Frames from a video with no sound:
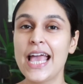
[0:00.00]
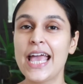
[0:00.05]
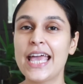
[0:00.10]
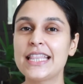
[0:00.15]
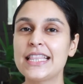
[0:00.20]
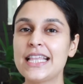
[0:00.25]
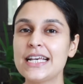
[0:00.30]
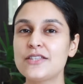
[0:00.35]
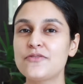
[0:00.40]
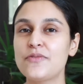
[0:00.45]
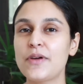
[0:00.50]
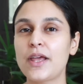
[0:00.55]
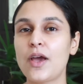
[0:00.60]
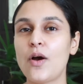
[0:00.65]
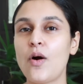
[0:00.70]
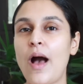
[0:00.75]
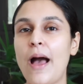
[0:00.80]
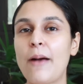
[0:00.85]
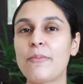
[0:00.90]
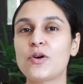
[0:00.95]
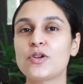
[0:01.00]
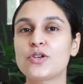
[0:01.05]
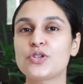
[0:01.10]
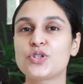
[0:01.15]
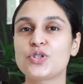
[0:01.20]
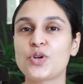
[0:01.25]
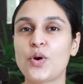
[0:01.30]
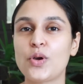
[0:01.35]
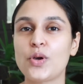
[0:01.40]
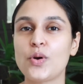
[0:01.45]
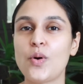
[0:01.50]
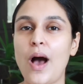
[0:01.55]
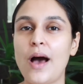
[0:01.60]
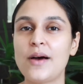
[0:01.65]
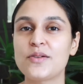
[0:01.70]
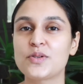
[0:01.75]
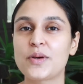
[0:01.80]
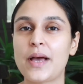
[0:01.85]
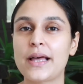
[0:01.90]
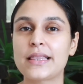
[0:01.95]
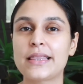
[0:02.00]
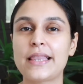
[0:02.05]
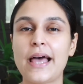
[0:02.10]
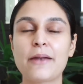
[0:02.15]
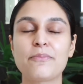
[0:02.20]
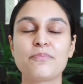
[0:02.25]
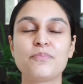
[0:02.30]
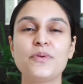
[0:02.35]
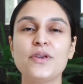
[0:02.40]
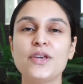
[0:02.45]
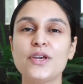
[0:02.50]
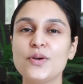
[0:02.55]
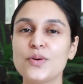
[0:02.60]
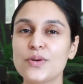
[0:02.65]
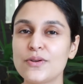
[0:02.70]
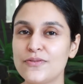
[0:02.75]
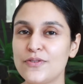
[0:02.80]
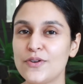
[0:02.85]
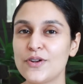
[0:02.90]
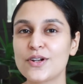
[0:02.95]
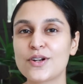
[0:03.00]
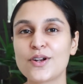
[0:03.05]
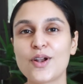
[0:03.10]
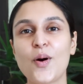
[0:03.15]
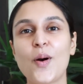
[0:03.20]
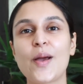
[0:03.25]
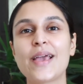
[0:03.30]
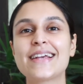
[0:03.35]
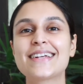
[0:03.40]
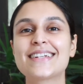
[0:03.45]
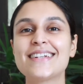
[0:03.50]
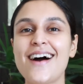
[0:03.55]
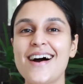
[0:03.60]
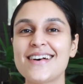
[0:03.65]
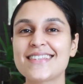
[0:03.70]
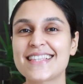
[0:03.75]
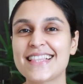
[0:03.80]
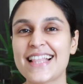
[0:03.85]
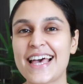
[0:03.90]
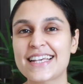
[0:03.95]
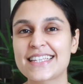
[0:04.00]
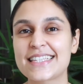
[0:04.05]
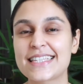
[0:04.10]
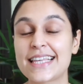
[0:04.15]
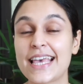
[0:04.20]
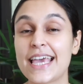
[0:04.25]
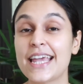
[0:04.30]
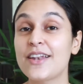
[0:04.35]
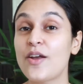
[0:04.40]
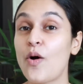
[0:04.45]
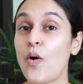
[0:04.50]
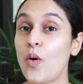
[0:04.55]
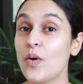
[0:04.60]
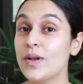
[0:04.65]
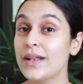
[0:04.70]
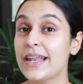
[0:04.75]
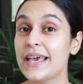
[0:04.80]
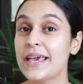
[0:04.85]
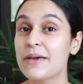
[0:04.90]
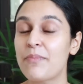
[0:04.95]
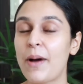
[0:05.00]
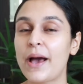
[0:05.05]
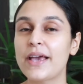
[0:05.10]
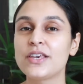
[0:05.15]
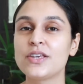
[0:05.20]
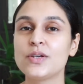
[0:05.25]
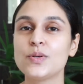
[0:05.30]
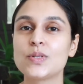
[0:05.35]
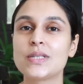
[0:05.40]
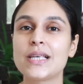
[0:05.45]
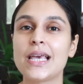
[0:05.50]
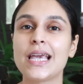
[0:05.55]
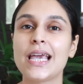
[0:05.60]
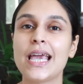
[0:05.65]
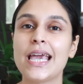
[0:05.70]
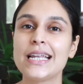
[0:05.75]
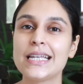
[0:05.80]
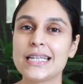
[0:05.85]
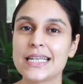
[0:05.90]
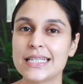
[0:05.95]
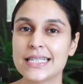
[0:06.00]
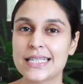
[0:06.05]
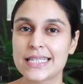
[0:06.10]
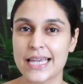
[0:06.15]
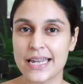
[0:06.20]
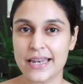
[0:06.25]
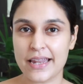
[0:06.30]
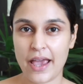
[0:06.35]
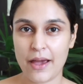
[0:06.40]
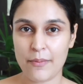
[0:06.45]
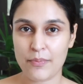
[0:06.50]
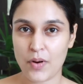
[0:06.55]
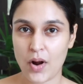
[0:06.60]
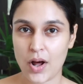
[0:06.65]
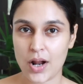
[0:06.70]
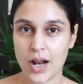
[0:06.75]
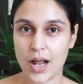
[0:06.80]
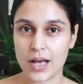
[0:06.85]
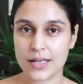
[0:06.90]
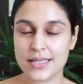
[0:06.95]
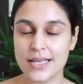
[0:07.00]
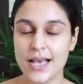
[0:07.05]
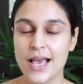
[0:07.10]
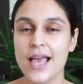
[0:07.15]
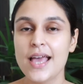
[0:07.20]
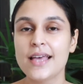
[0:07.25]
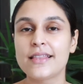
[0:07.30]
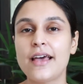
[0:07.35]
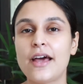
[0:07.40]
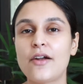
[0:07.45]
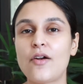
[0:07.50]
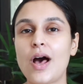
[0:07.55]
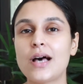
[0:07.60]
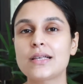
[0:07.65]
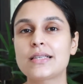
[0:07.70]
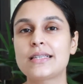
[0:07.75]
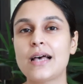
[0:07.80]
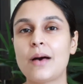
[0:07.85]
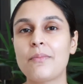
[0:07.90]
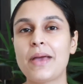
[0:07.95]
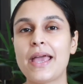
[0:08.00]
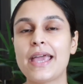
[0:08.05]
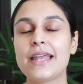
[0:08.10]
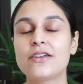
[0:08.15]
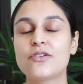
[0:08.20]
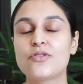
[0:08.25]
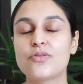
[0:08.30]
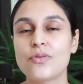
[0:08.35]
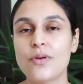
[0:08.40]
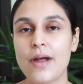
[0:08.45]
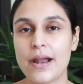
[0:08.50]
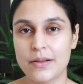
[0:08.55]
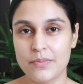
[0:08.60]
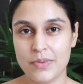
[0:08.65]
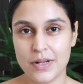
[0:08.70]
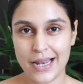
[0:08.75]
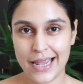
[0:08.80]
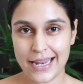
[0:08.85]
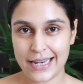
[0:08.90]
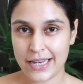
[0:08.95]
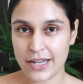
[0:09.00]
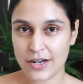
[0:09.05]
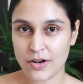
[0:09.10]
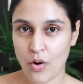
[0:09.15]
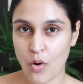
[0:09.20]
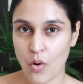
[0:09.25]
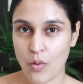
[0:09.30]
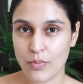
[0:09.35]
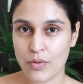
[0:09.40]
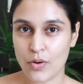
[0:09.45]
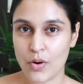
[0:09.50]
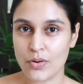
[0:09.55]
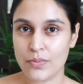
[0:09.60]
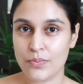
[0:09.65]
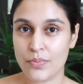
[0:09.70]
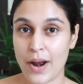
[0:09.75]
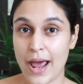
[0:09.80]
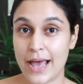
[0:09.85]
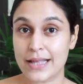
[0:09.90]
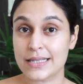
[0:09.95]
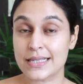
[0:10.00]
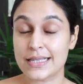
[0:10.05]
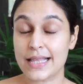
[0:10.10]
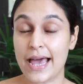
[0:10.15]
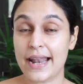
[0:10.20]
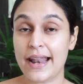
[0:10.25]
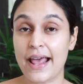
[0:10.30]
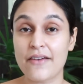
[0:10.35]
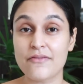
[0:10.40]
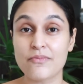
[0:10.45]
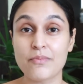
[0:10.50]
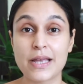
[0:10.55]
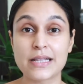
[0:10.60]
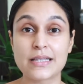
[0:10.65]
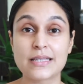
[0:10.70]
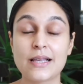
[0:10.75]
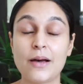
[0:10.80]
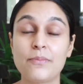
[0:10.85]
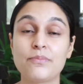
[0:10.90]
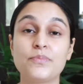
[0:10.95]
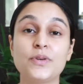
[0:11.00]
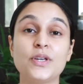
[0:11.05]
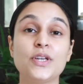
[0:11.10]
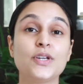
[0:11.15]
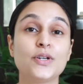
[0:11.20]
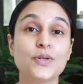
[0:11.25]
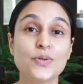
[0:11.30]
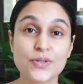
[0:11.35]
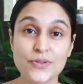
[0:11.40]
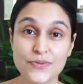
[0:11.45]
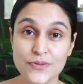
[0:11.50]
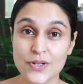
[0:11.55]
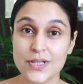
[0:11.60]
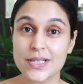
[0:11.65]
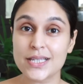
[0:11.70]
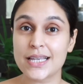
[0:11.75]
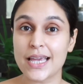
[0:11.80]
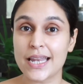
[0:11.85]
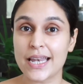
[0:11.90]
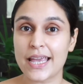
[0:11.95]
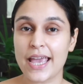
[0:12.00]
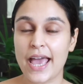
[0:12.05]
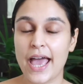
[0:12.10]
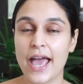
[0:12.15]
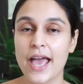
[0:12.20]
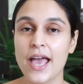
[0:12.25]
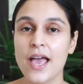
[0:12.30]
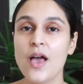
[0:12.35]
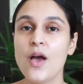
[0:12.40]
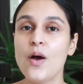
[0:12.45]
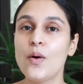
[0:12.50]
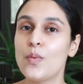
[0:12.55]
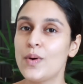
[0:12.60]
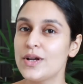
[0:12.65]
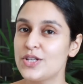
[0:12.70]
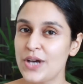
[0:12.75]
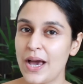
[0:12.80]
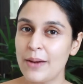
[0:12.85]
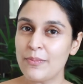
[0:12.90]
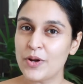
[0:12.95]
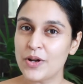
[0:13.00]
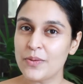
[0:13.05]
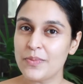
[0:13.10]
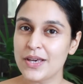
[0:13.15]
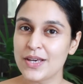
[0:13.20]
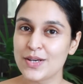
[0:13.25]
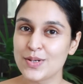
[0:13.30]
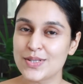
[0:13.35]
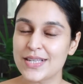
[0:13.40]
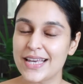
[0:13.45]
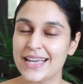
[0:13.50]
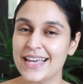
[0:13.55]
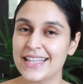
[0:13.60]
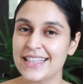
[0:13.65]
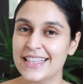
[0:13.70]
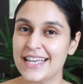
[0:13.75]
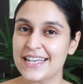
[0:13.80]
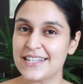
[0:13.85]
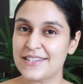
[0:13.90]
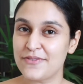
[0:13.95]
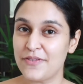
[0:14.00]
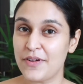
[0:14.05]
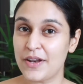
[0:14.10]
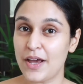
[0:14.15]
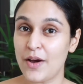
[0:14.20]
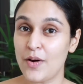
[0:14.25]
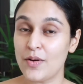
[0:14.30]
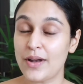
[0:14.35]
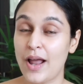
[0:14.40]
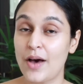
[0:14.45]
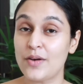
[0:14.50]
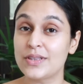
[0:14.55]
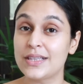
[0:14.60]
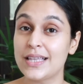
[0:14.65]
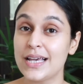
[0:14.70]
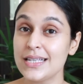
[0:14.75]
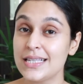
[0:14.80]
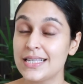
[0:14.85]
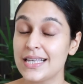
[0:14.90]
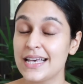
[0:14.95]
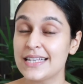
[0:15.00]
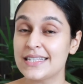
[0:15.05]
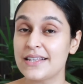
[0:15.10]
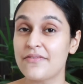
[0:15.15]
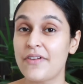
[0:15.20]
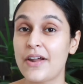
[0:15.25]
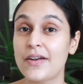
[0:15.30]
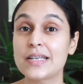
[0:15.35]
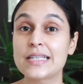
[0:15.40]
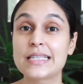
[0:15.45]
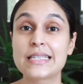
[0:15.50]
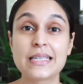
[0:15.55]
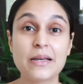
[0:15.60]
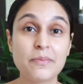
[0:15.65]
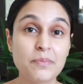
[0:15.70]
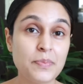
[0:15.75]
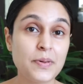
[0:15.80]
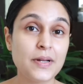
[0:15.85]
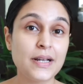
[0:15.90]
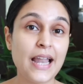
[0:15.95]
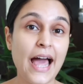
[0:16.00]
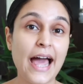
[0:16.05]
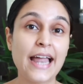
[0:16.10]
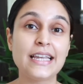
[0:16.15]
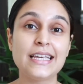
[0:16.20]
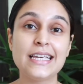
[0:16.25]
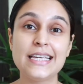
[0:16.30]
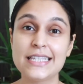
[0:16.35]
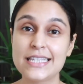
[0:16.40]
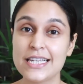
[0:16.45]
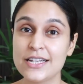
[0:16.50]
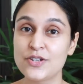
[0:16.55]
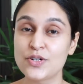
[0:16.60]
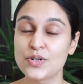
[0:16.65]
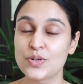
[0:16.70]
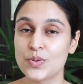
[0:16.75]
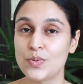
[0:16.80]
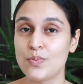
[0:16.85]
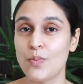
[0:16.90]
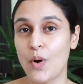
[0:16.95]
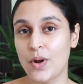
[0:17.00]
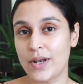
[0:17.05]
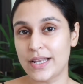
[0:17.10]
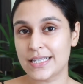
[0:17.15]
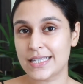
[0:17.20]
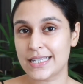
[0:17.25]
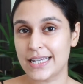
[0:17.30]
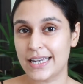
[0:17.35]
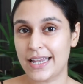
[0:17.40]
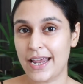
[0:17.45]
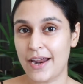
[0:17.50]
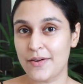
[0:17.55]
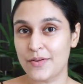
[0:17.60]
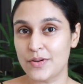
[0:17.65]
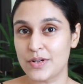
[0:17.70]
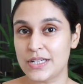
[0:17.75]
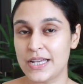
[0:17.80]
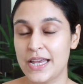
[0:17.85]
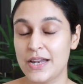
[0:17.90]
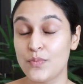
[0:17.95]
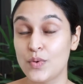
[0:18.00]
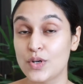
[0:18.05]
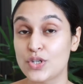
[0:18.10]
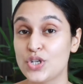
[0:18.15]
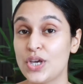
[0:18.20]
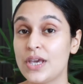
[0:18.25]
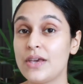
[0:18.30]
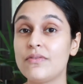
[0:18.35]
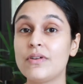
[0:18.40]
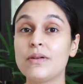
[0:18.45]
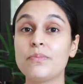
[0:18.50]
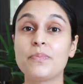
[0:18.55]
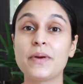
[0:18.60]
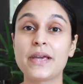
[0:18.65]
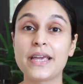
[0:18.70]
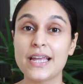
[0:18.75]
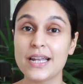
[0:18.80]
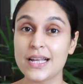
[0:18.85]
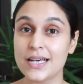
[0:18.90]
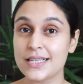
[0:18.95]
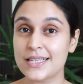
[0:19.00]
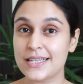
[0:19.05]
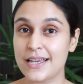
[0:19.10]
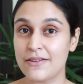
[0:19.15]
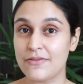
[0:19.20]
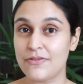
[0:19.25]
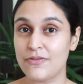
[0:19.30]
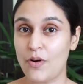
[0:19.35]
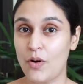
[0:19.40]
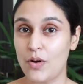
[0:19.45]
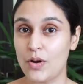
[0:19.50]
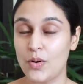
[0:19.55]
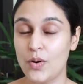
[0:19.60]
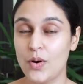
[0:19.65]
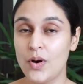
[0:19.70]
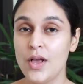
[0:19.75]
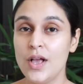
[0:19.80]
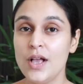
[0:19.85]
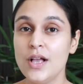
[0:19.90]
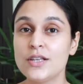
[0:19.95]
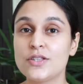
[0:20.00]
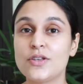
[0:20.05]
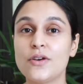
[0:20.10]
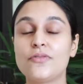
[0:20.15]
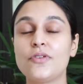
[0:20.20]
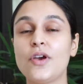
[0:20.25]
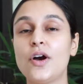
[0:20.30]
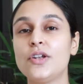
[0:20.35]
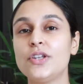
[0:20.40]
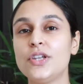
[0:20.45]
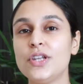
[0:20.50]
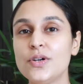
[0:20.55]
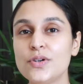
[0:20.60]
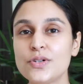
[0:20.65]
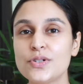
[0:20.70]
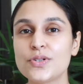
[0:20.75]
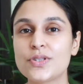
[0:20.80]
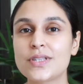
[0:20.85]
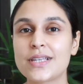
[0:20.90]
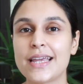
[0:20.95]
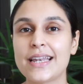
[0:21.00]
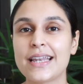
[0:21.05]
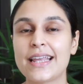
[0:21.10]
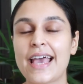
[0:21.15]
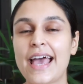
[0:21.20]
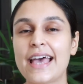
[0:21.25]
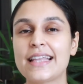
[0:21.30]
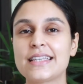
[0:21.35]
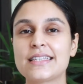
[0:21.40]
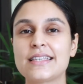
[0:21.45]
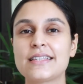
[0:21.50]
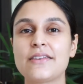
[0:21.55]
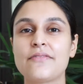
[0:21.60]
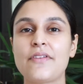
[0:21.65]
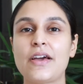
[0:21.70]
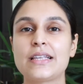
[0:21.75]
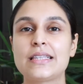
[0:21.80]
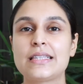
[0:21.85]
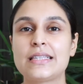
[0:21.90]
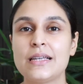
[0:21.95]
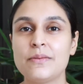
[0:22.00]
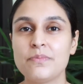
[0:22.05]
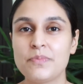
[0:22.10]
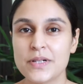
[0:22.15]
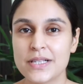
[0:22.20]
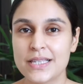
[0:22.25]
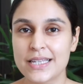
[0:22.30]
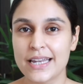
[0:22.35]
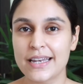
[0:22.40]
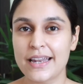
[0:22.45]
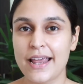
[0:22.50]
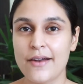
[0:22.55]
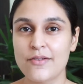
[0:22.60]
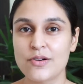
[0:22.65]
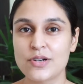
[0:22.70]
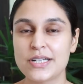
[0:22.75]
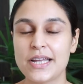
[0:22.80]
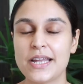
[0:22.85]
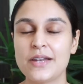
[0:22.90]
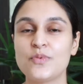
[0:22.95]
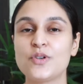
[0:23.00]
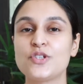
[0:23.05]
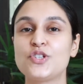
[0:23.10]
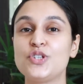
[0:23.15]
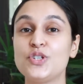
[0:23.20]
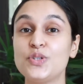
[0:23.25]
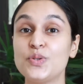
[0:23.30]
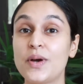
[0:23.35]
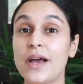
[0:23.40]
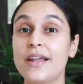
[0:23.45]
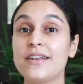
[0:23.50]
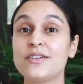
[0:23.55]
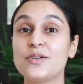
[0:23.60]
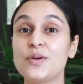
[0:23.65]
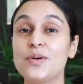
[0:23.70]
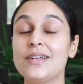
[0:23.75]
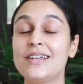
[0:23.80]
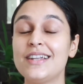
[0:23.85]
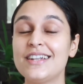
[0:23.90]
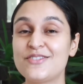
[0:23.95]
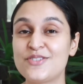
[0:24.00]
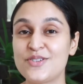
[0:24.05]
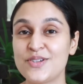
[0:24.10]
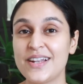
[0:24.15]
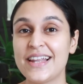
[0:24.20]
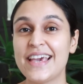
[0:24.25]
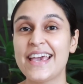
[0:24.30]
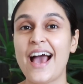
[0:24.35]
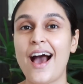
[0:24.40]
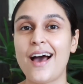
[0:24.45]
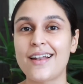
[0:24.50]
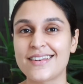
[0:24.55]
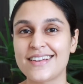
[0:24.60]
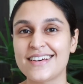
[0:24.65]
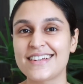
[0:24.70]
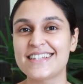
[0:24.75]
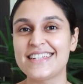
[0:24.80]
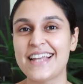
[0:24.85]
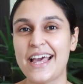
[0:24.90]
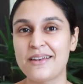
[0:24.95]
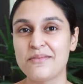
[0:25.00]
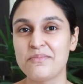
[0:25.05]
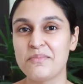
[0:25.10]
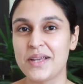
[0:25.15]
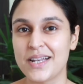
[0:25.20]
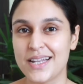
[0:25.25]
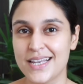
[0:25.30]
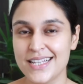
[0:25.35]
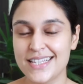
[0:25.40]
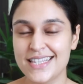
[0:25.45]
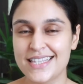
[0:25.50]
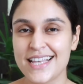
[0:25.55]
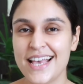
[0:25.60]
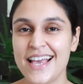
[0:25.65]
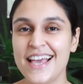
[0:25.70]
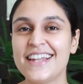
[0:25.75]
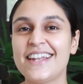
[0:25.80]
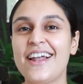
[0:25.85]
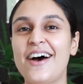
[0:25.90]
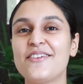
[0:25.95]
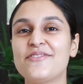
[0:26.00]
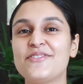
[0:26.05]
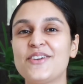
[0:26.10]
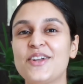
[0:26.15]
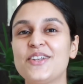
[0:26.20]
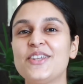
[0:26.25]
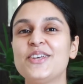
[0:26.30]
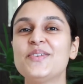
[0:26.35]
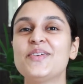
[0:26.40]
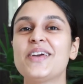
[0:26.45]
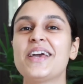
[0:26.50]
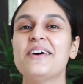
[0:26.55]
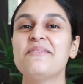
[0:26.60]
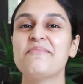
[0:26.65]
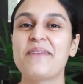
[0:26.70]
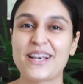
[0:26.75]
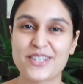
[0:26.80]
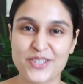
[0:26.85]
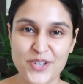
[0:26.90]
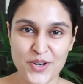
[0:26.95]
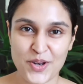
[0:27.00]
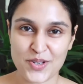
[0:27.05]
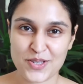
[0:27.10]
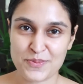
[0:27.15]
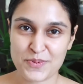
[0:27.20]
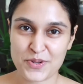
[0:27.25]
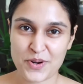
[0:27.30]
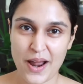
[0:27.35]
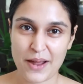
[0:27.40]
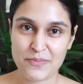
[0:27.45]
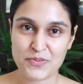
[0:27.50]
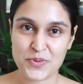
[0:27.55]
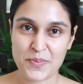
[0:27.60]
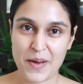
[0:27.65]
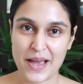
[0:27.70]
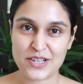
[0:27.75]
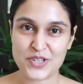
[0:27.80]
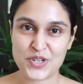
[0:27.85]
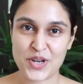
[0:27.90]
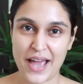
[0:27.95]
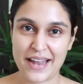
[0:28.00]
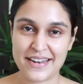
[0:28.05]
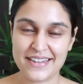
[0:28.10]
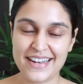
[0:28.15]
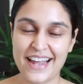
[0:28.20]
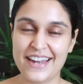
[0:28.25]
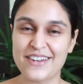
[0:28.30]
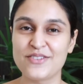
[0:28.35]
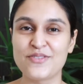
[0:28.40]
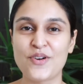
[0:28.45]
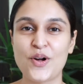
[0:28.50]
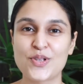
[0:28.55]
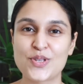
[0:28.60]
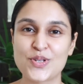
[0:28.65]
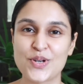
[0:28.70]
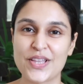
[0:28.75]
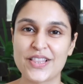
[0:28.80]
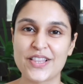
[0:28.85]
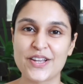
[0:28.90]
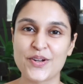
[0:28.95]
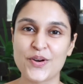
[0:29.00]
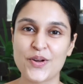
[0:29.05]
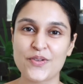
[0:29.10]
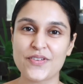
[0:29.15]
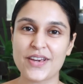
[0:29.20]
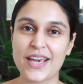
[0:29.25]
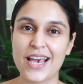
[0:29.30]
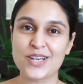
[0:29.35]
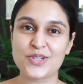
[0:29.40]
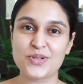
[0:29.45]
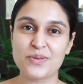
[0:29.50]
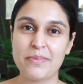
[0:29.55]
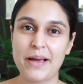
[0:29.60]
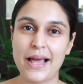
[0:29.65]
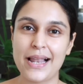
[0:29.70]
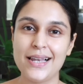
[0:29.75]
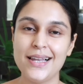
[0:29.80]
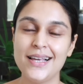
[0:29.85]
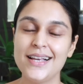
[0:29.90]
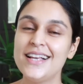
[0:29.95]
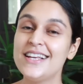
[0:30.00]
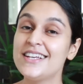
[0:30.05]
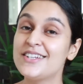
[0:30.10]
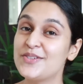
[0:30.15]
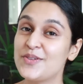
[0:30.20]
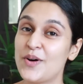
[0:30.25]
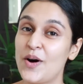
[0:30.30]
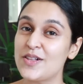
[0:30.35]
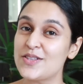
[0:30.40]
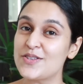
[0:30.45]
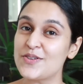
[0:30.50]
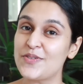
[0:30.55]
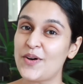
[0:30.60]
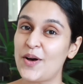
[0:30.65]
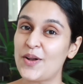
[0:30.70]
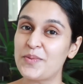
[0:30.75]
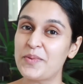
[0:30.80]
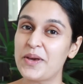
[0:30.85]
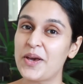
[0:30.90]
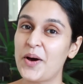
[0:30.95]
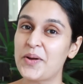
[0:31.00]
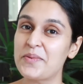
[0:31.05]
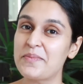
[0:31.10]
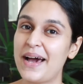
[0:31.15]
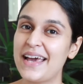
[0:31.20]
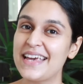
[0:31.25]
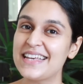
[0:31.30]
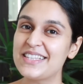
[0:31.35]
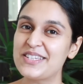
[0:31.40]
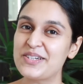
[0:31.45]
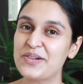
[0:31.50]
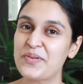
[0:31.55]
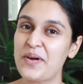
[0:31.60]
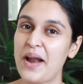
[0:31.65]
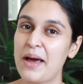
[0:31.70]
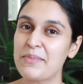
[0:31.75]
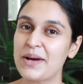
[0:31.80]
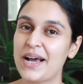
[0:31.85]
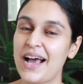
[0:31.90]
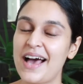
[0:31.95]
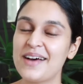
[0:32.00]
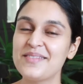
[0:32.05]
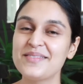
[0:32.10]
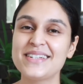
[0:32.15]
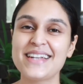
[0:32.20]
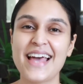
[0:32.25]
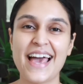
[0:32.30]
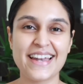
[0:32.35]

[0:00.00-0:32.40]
In this video, I'm going to show you how to get that beautiful glowing glass-like skin only by using Indian skincare products. There are some incredible Indian homegrown brands that have made some beautiful skincare, which I'm going to be using in this video. Now, this is a very simple and easy to do morning skincare routine, which even beginners can follow. So if you're new to skincare, this is a very simple skincare routine, which you can do literally under 10 minutes. Now, if you're new here, make sure you're subscribed to my channel and you've also hit the notification bell. Do also follow me on my Instagram account.